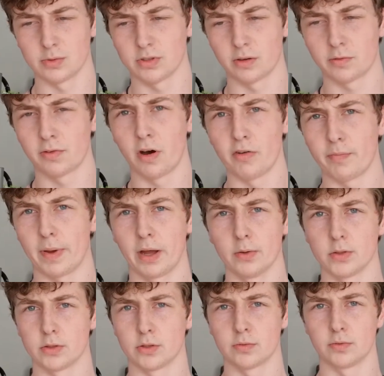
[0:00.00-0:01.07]
It was like
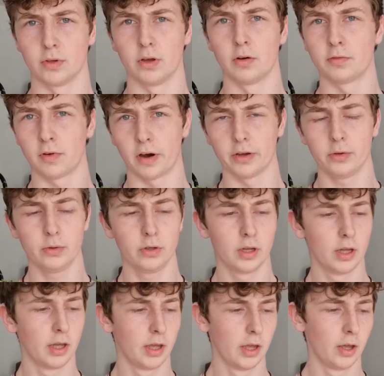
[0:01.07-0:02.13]
£5 just for a file,
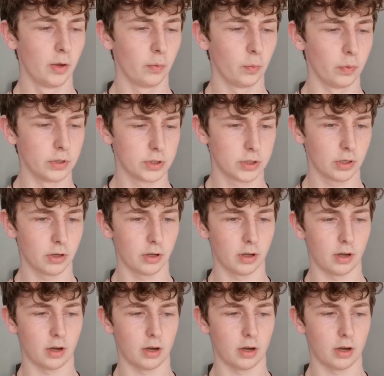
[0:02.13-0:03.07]
which